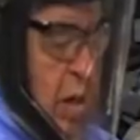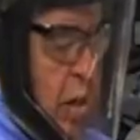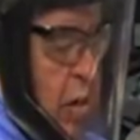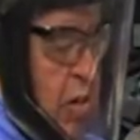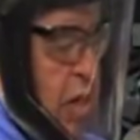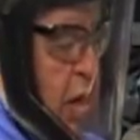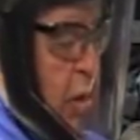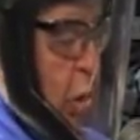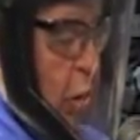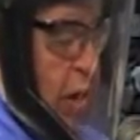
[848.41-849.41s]
Using a
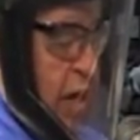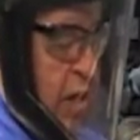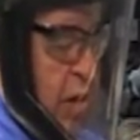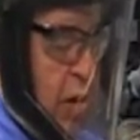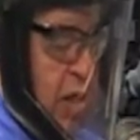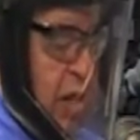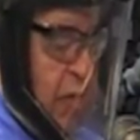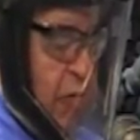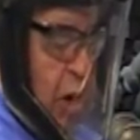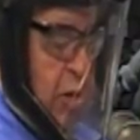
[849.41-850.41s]
tool that
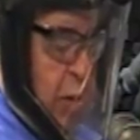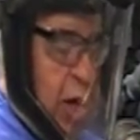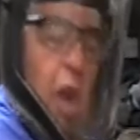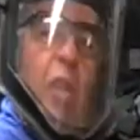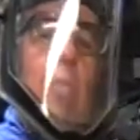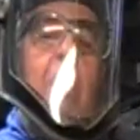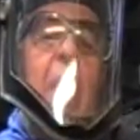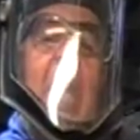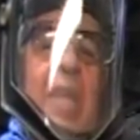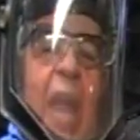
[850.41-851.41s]
some folks would call a
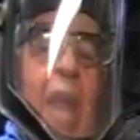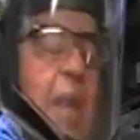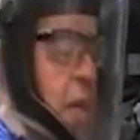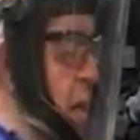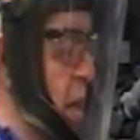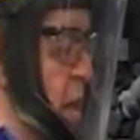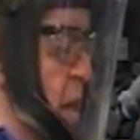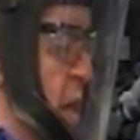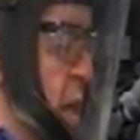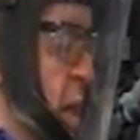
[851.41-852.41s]
bedan
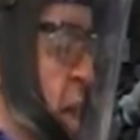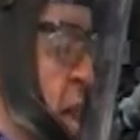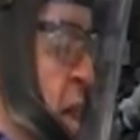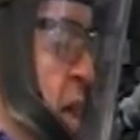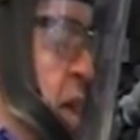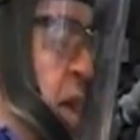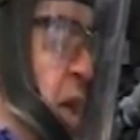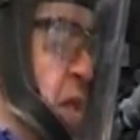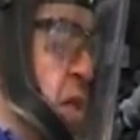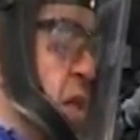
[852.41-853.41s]

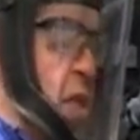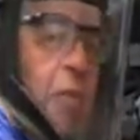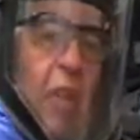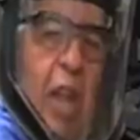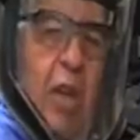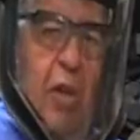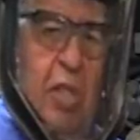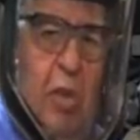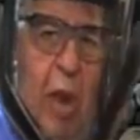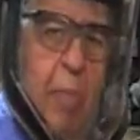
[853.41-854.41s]
it's just a flat nose
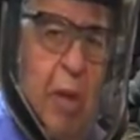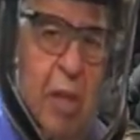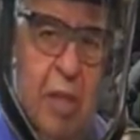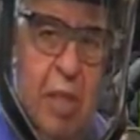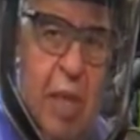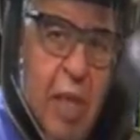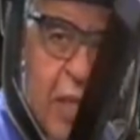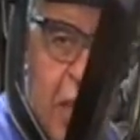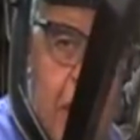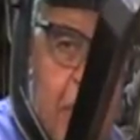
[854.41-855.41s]
scraper. And you see that
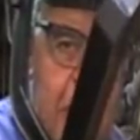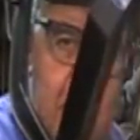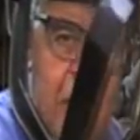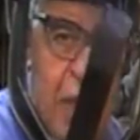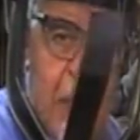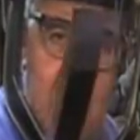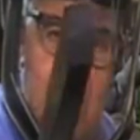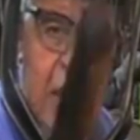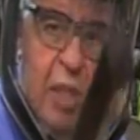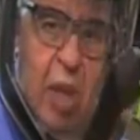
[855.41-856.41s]
shape?
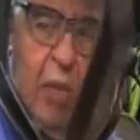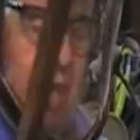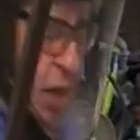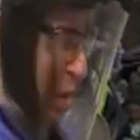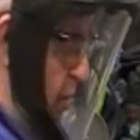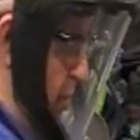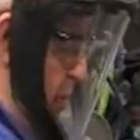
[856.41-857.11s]
It's all this.